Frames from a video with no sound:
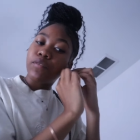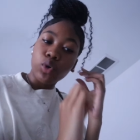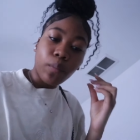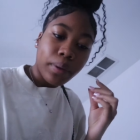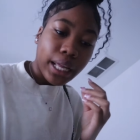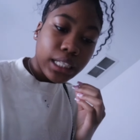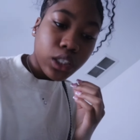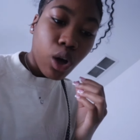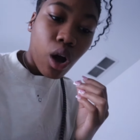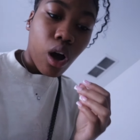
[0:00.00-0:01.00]
boot
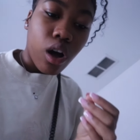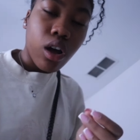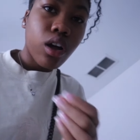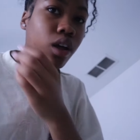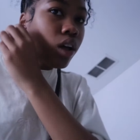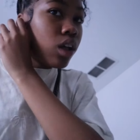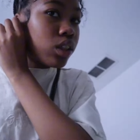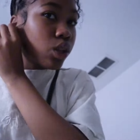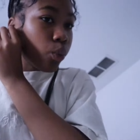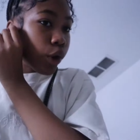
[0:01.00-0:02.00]
place called
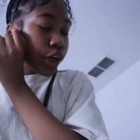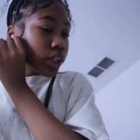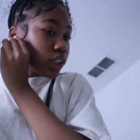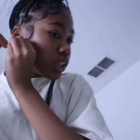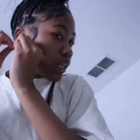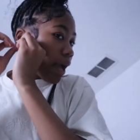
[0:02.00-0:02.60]
The Works.